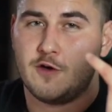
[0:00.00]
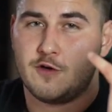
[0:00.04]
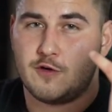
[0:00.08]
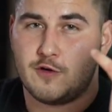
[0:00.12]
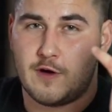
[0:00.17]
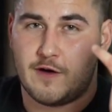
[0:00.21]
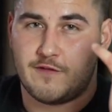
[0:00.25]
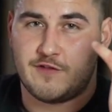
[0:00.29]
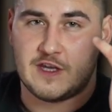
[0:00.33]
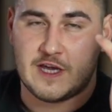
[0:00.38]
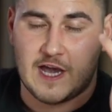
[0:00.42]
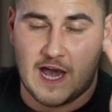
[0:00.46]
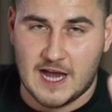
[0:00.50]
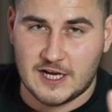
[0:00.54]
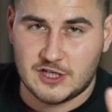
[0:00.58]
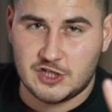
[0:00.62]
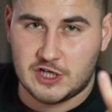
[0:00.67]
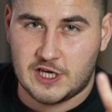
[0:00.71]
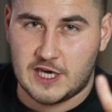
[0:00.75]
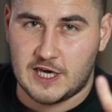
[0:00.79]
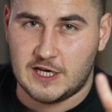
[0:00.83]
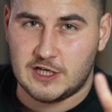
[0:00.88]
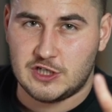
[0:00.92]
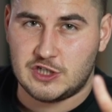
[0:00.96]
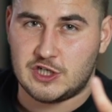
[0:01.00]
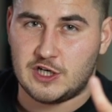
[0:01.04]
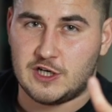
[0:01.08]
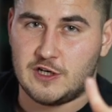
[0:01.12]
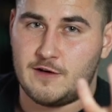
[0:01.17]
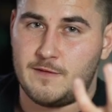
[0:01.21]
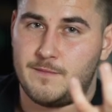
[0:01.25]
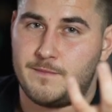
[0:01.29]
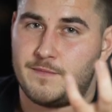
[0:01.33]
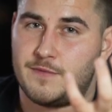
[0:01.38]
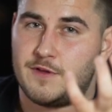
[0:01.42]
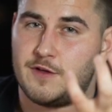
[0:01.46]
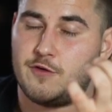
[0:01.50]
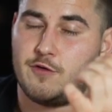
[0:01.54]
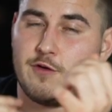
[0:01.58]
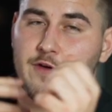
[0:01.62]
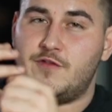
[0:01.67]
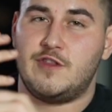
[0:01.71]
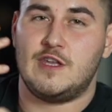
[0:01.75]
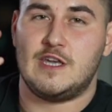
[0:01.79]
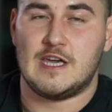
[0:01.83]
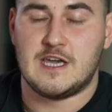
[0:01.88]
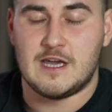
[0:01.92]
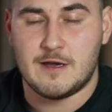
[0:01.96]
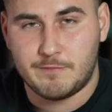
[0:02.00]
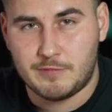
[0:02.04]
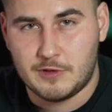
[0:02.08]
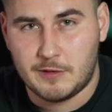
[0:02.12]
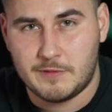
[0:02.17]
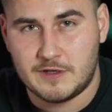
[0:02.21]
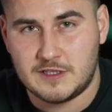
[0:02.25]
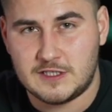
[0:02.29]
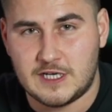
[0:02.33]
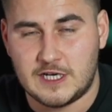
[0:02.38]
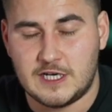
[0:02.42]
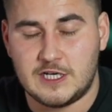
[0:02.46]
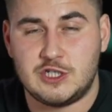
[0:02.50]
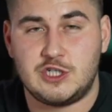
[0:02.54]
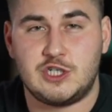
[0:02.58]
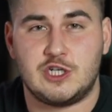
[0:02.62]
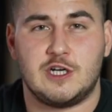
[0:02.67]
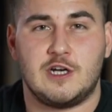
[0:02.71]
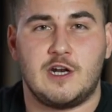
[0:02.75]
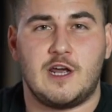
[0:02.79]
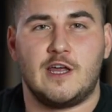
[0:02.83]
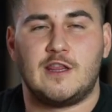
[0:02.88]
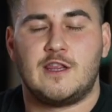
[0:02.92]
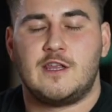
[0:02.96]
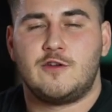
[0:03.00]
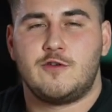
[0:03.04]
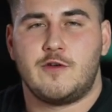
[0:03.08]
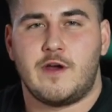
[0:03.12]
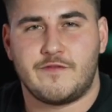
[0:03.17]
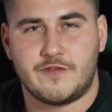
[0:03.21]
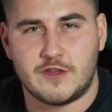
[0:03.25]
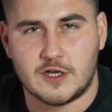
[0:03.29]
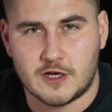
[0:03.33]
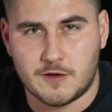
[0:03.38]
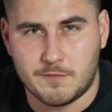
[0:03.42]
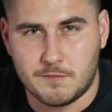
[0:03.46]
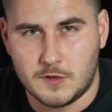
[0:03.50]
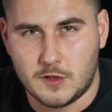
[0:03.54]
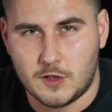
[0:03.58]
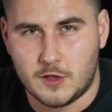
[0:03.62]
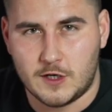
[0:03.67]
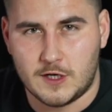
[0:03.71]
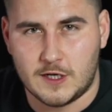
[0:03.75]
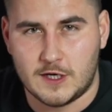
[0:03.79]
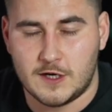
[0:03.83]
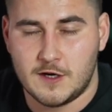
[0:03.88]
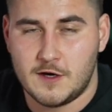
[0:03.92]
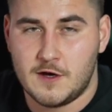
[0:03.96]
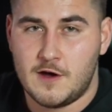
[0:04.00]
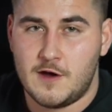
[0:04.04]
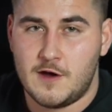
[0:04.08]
you have the education, you have the implementation, and then you have the community.